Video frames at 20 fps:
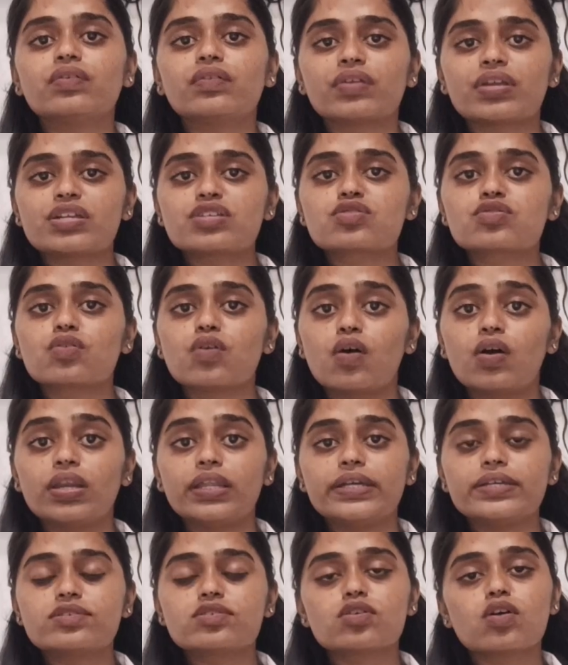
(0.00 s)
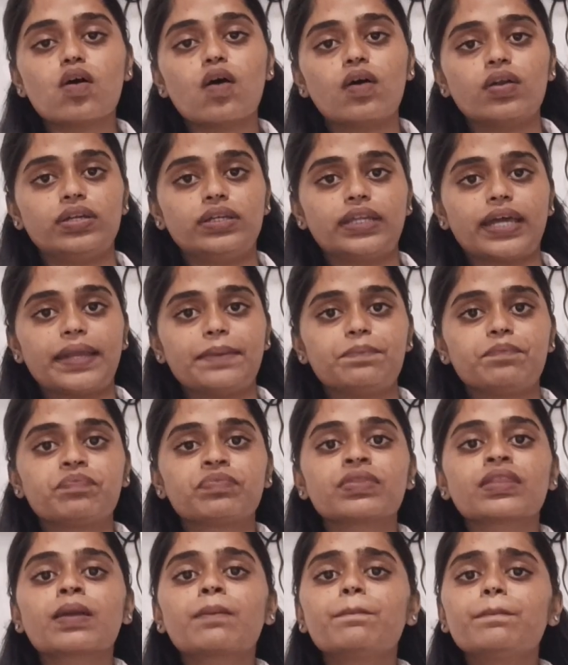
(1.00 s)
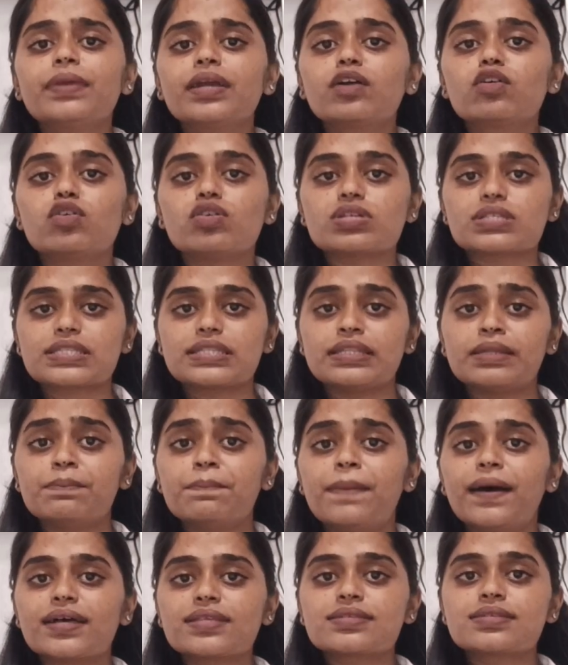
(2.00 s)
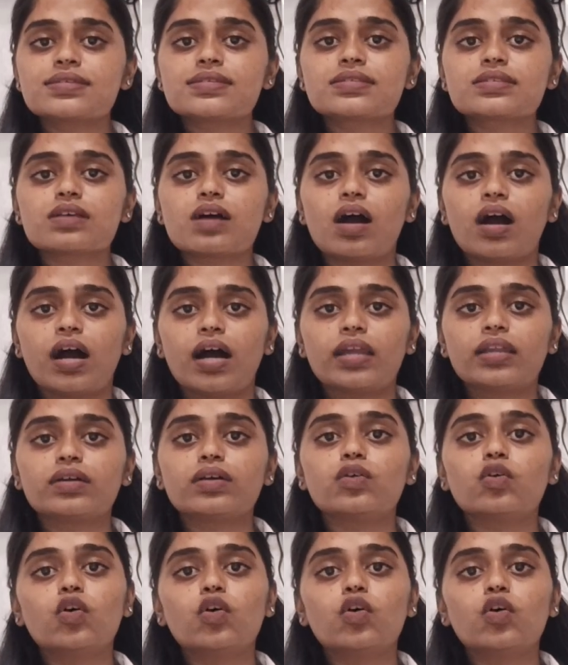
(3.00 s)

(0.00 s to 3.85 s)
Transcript: reach college on time because the buses are